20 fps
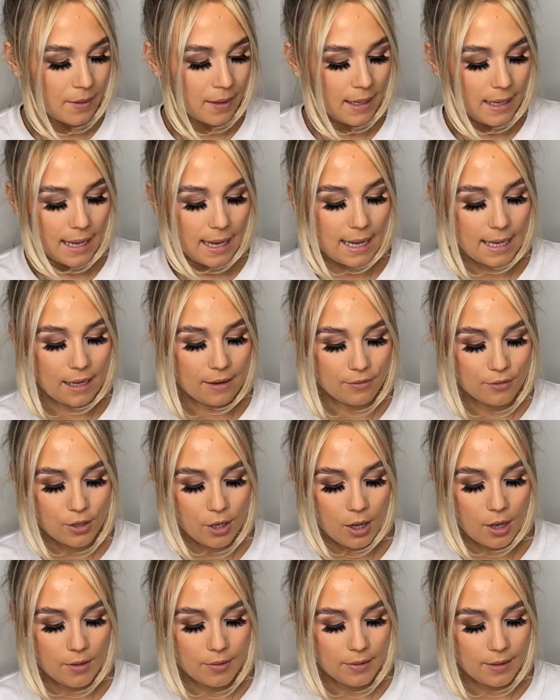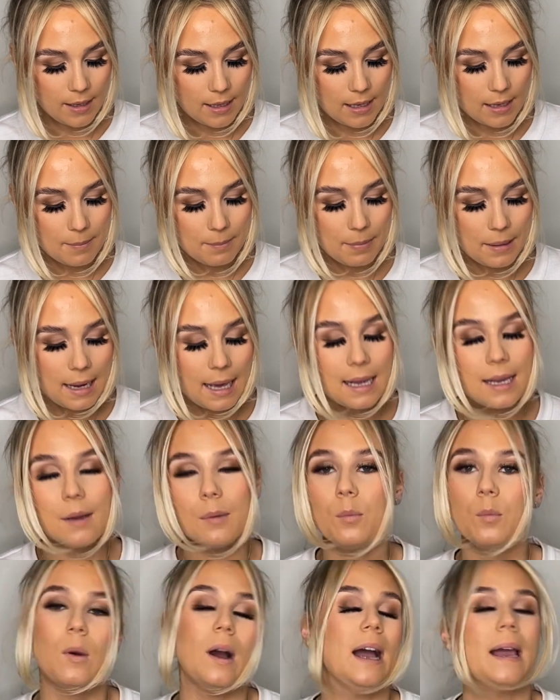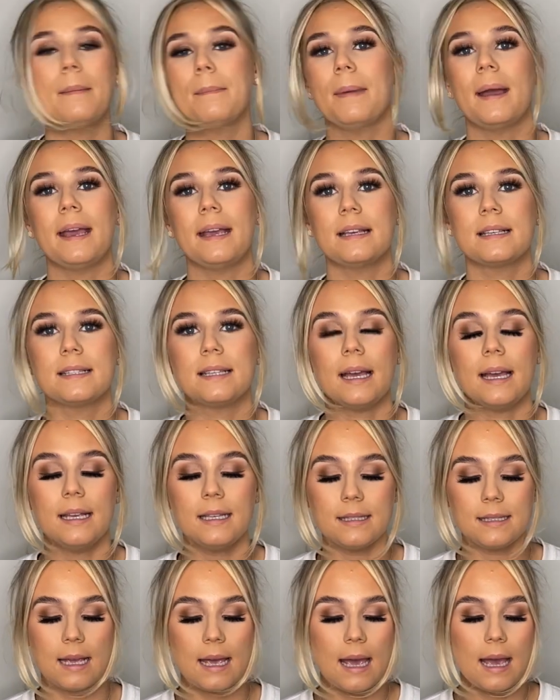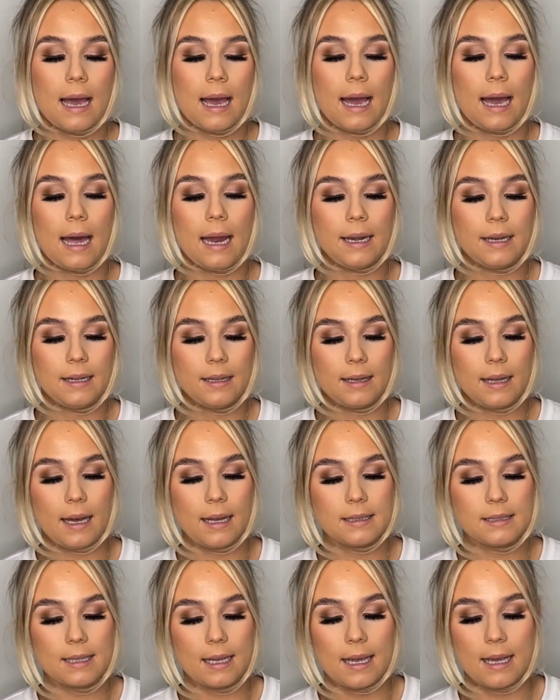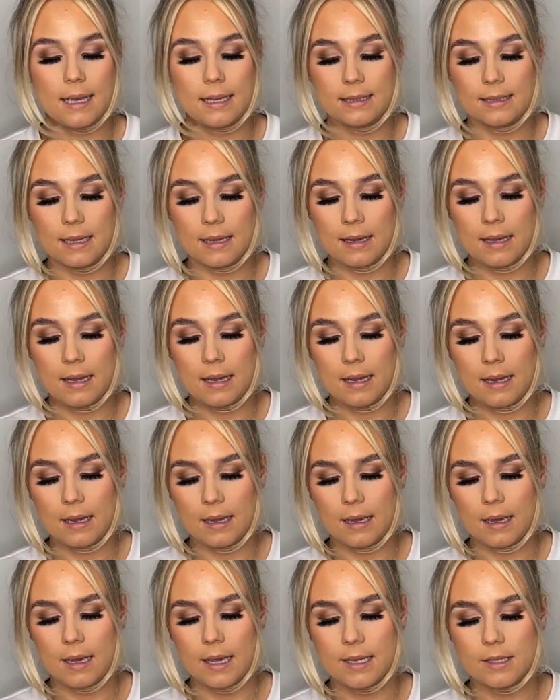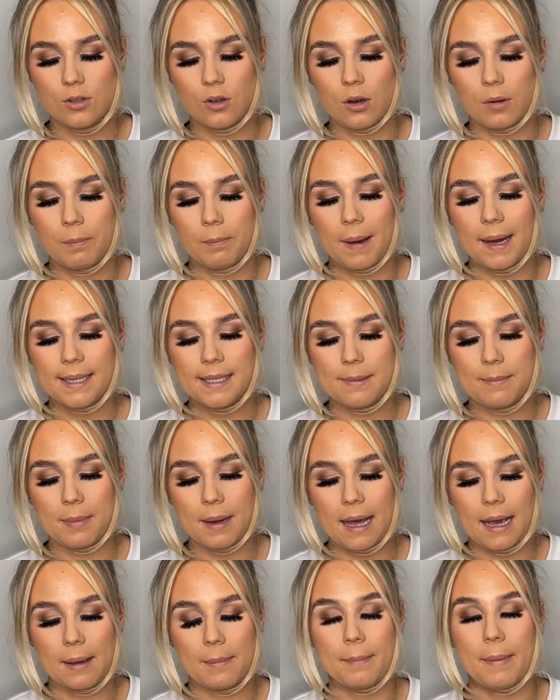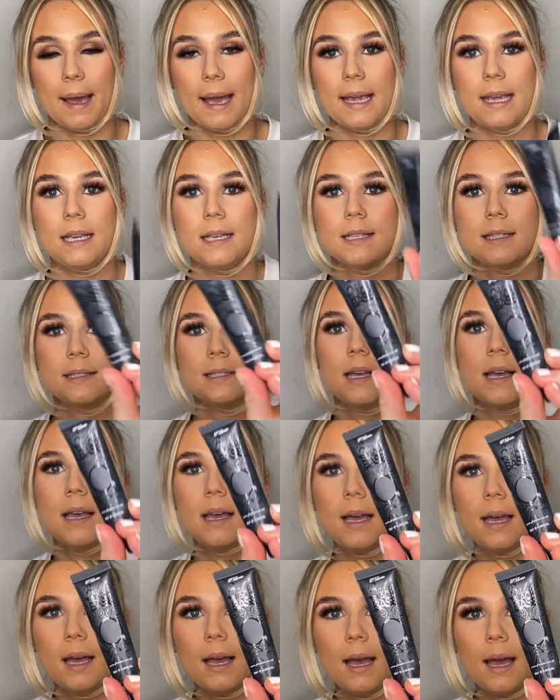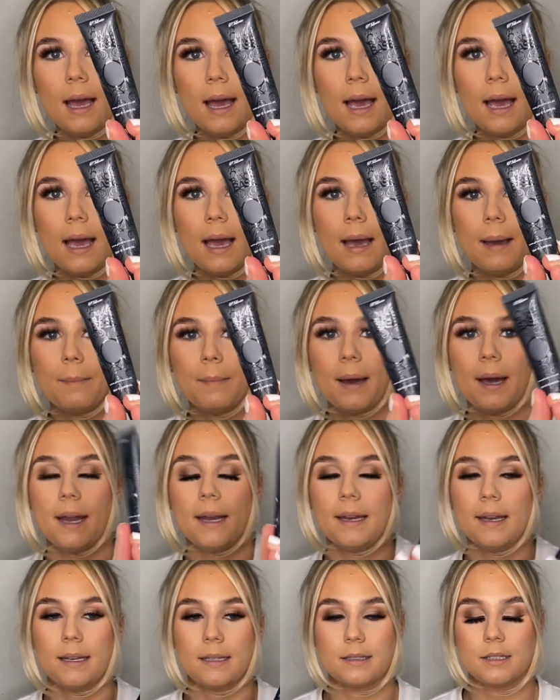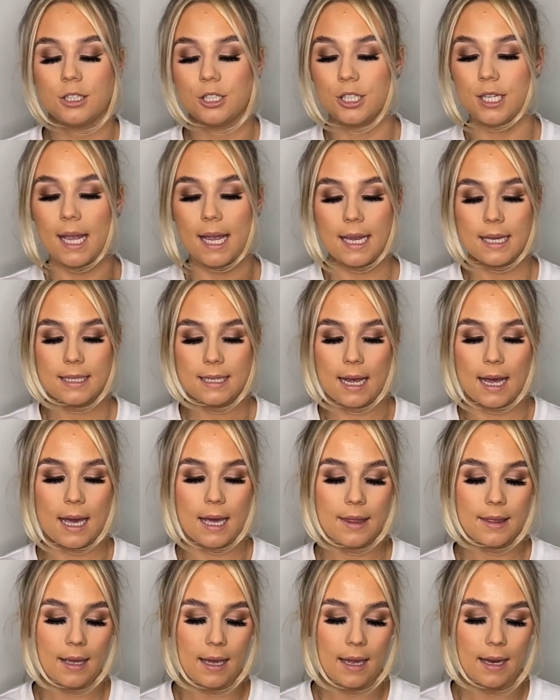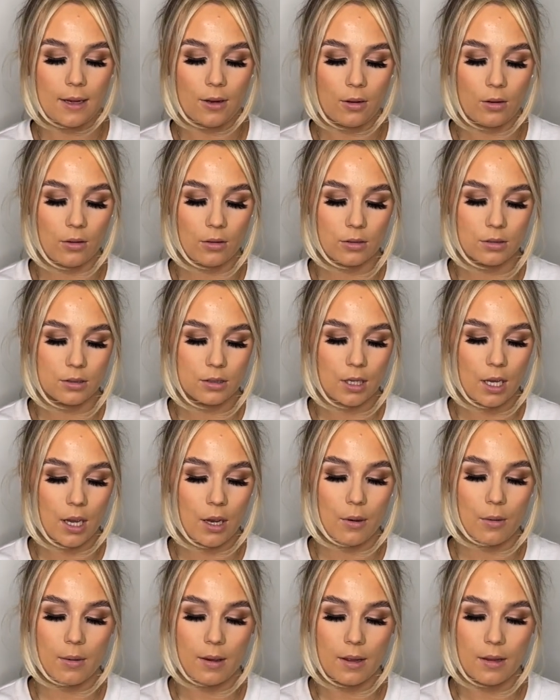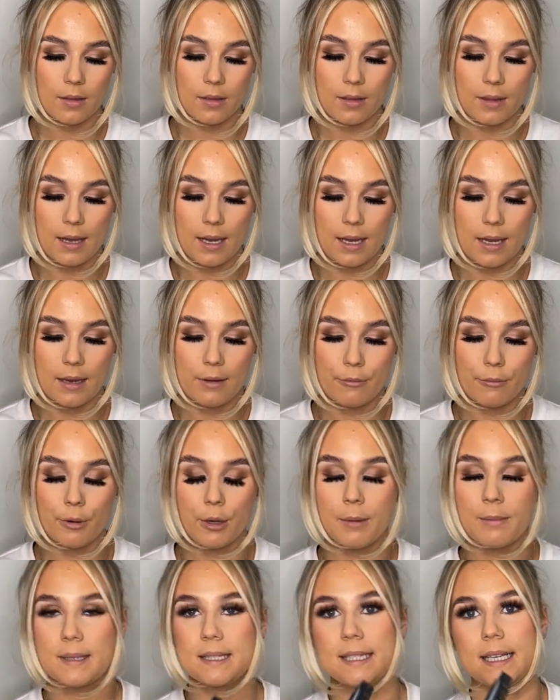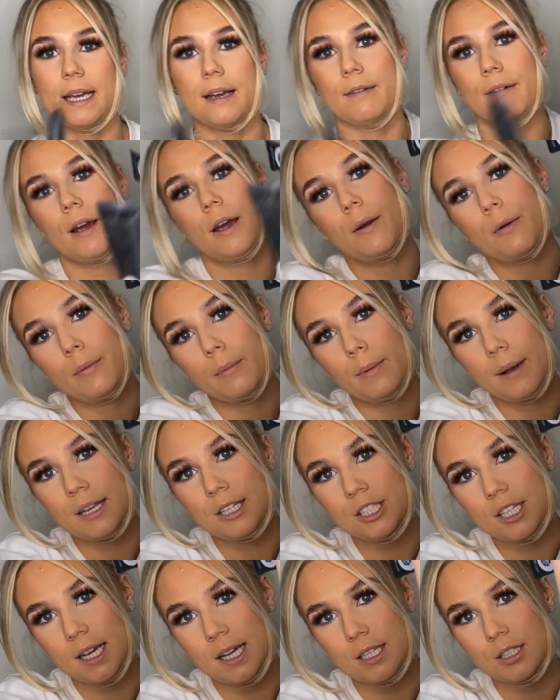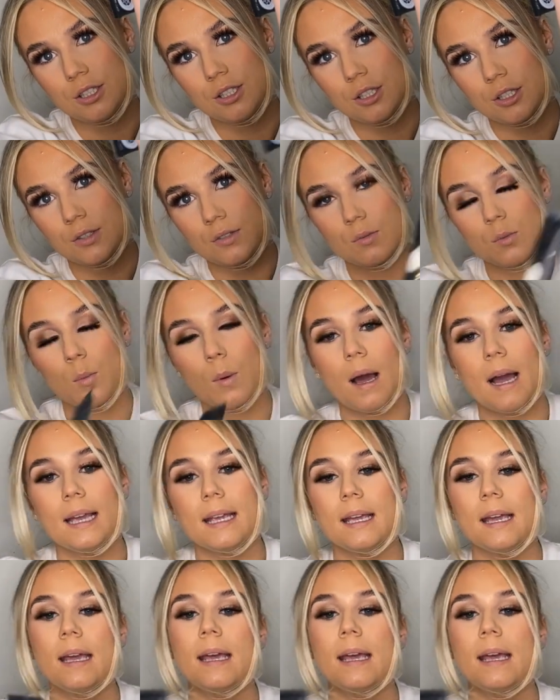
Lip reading: I have got the black and white bases, and that is it's called Badder Black Base, and that's a shade, and then also the Rumour Zero, which is just white.